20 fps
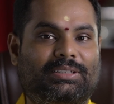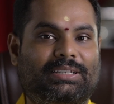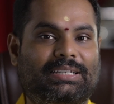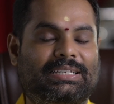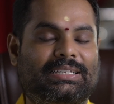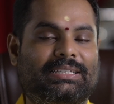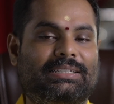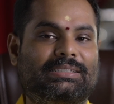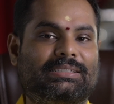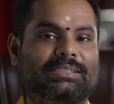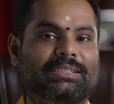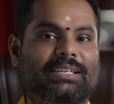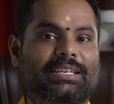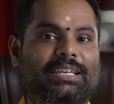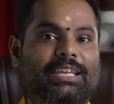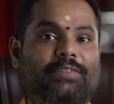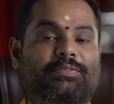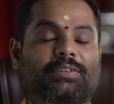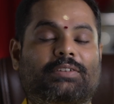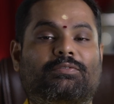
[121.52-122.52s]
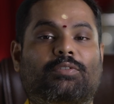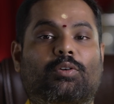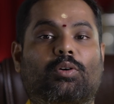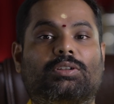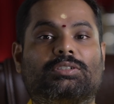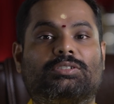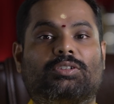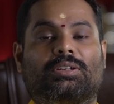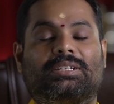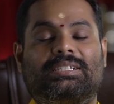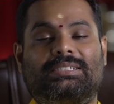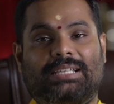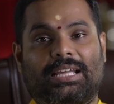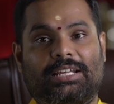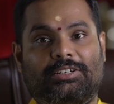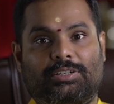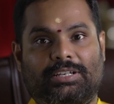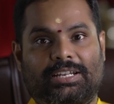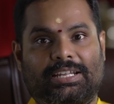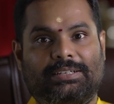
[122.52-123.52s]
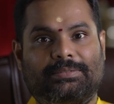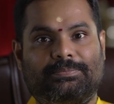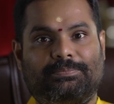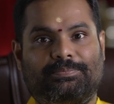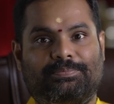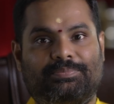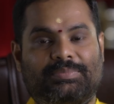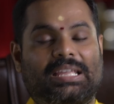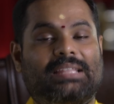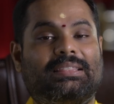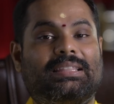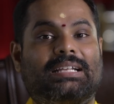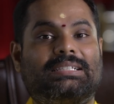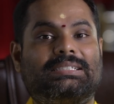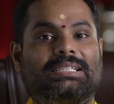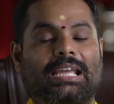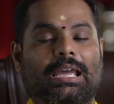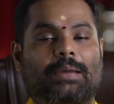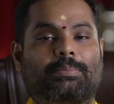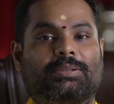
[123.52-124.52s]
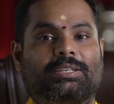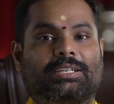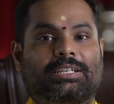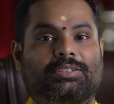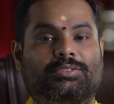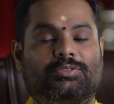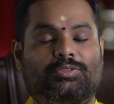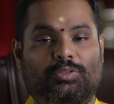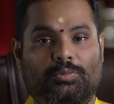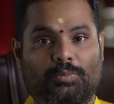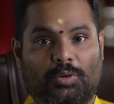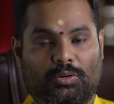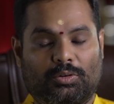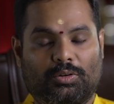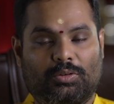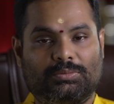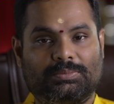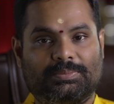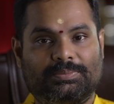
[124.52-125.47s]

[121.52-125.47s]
is if it falls on a Saturday, and that's happening tomorrow.